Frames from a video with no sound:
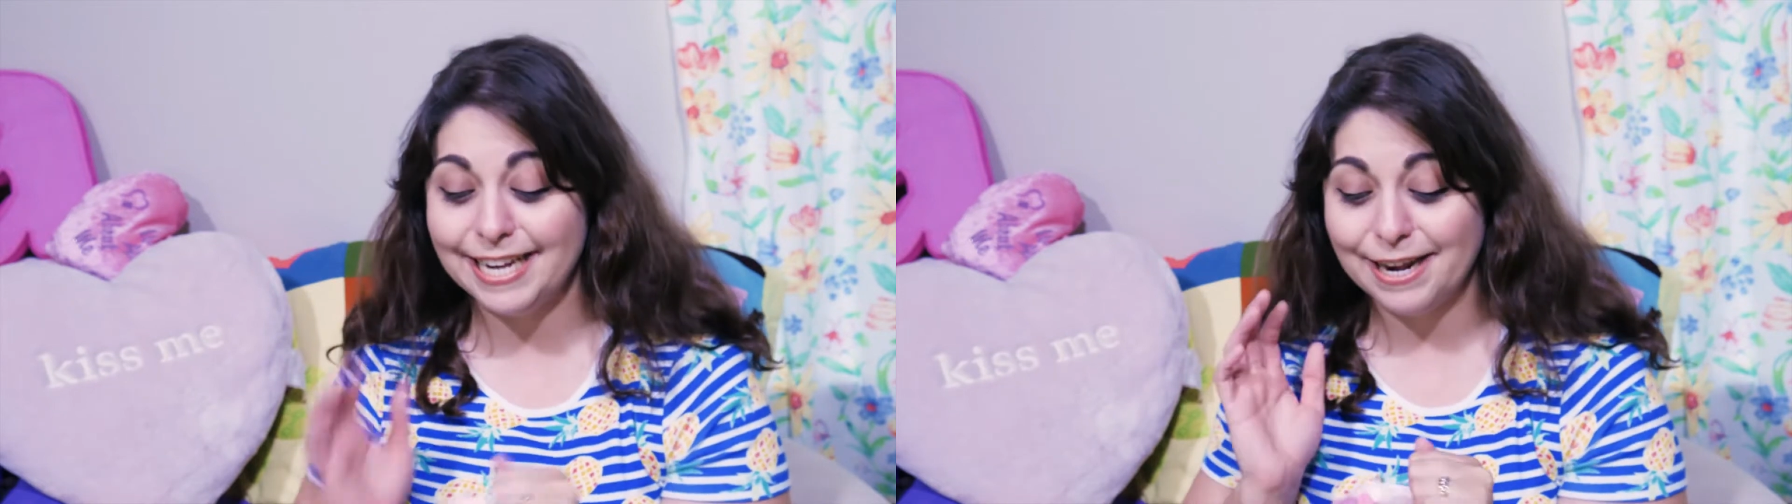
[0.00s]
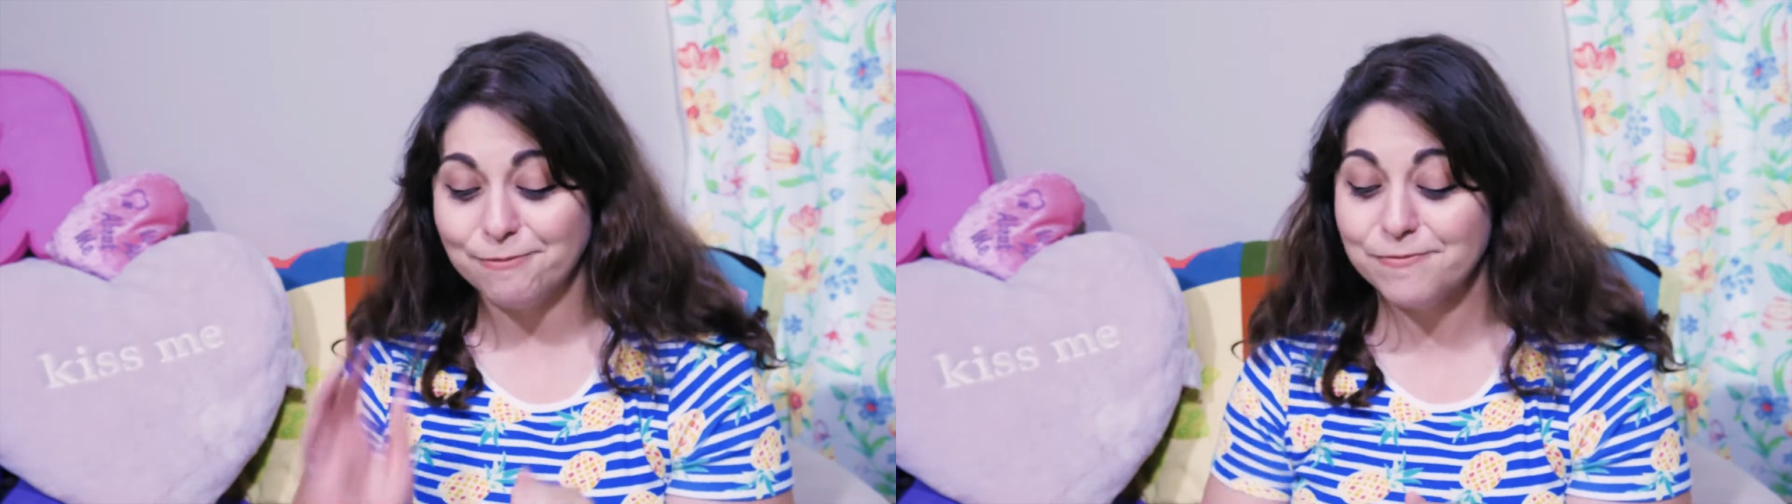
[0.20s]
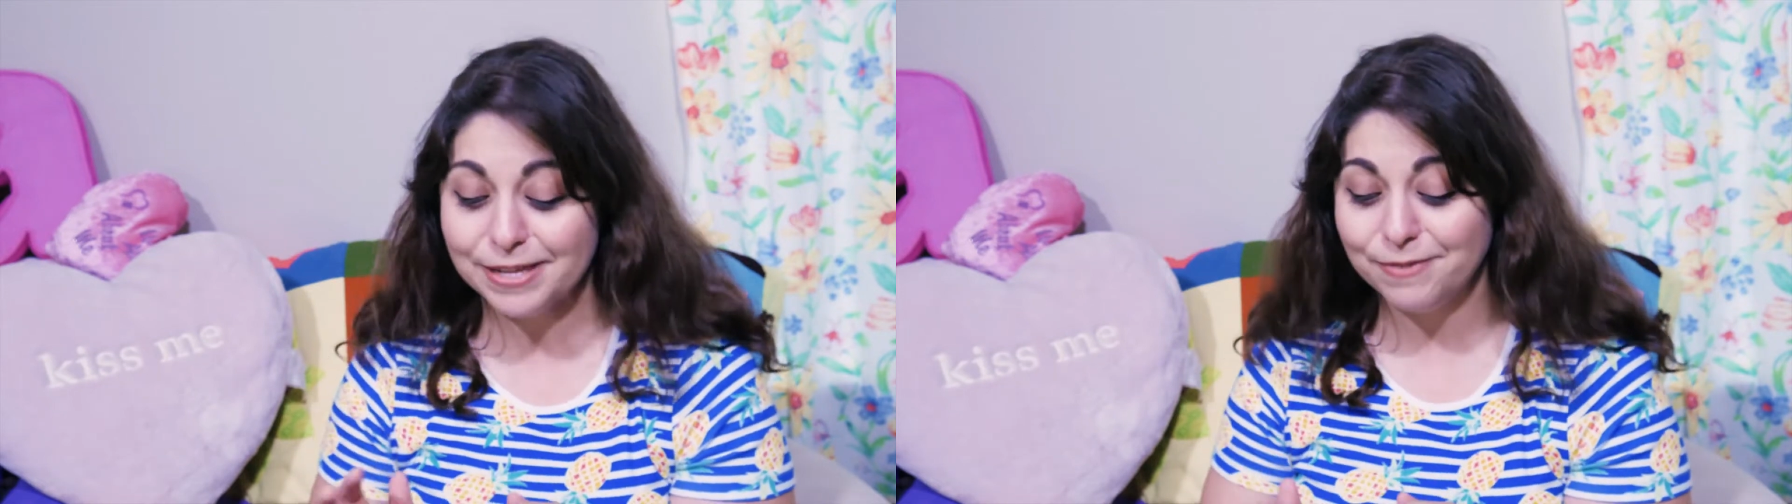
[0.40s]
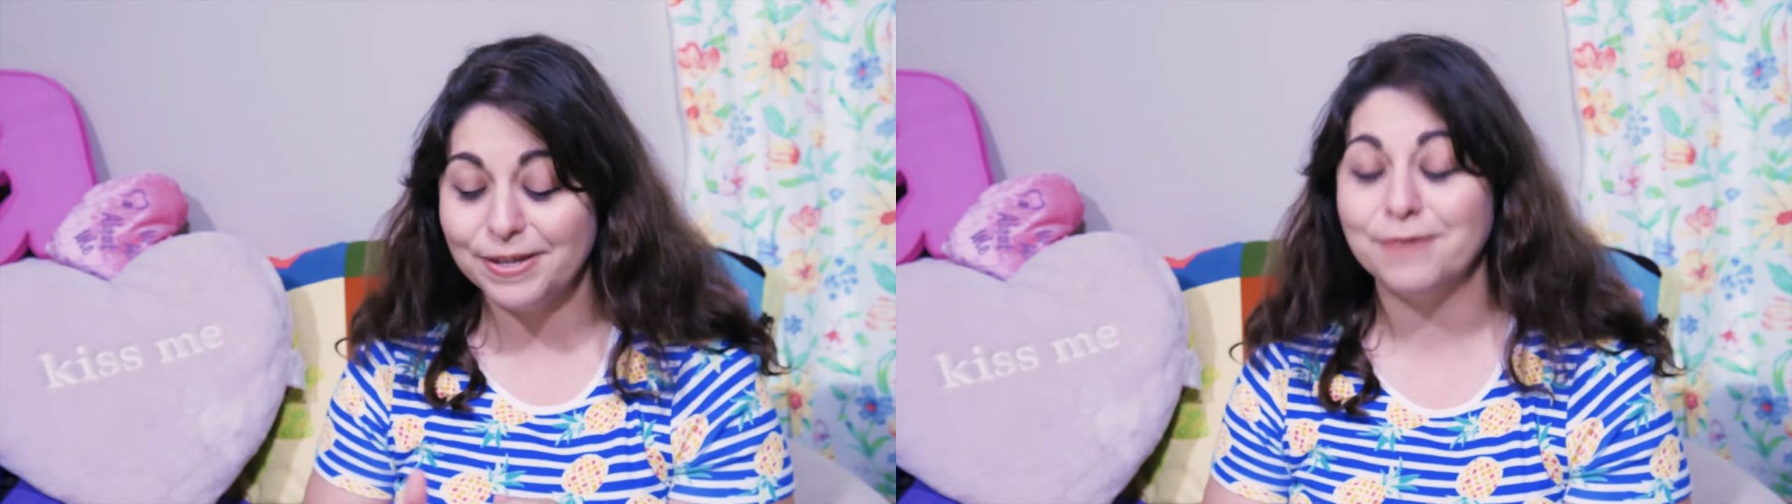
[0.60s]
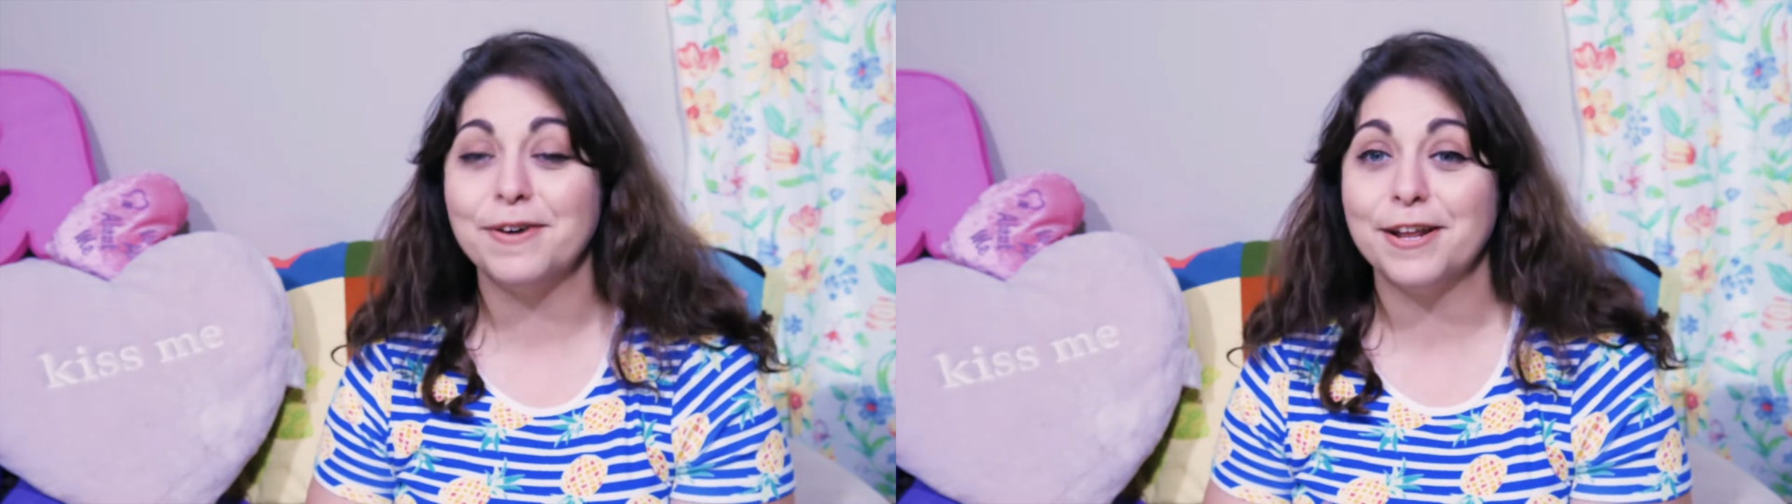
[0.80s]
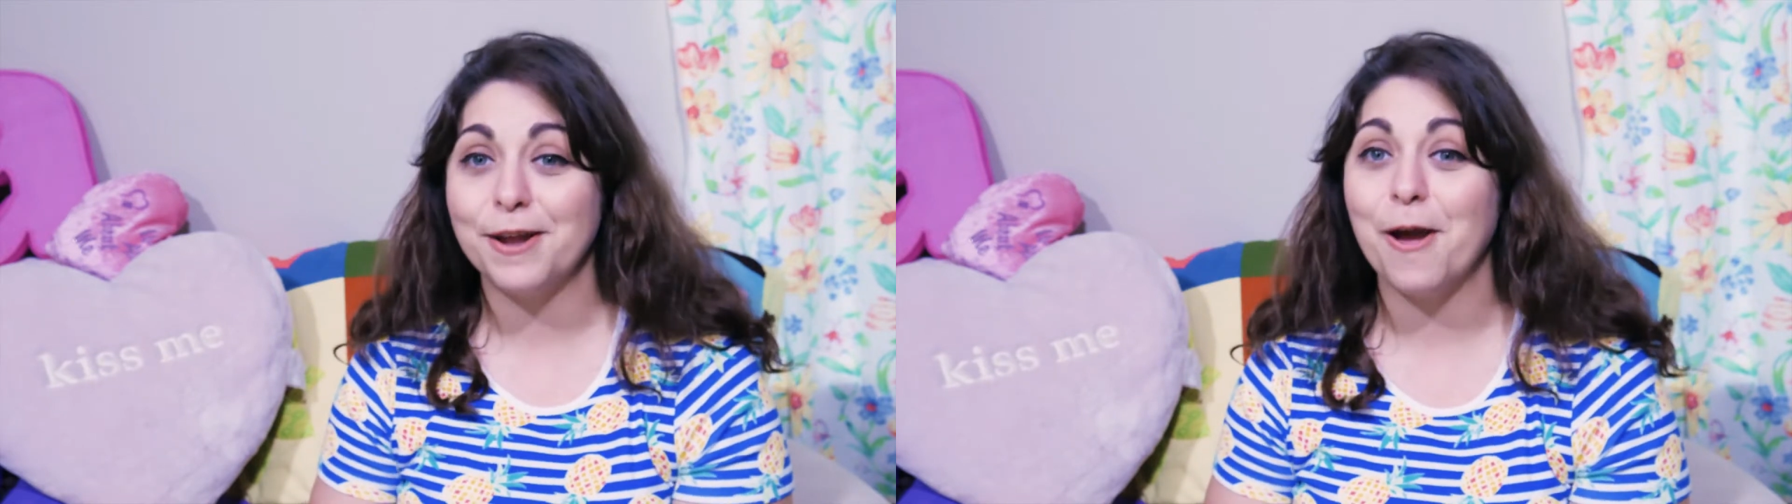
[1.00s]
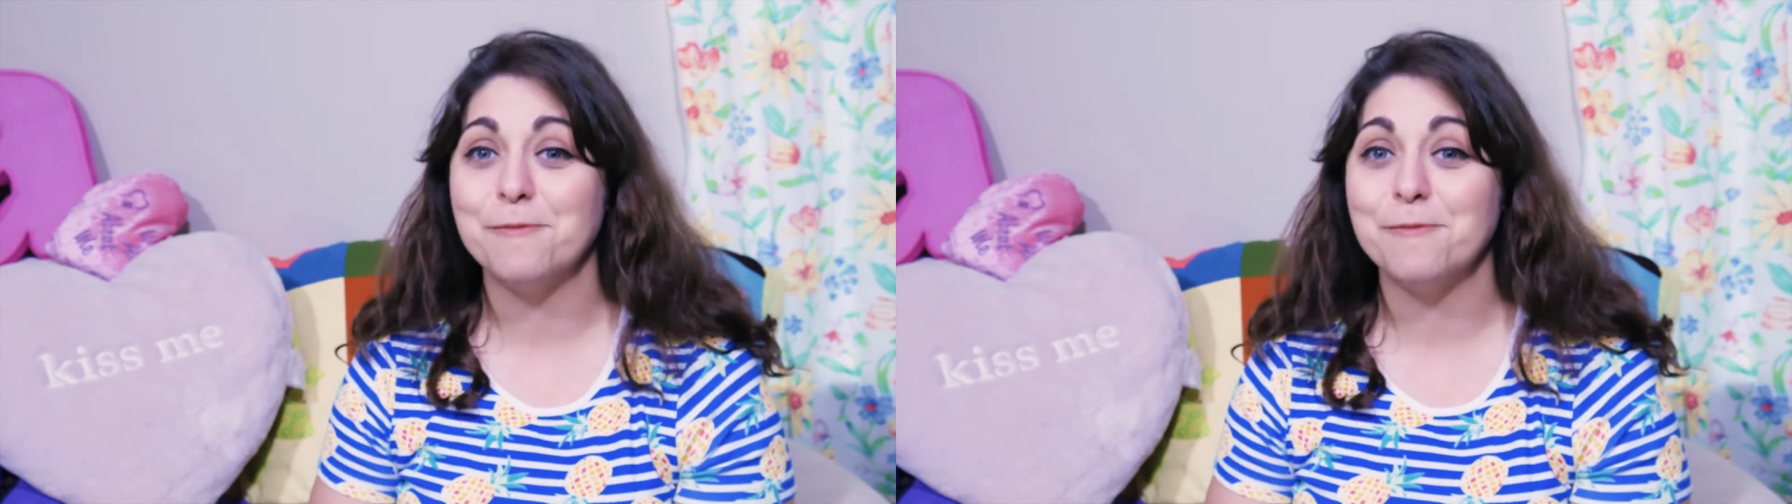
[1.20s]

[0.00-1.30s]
and I really wanted to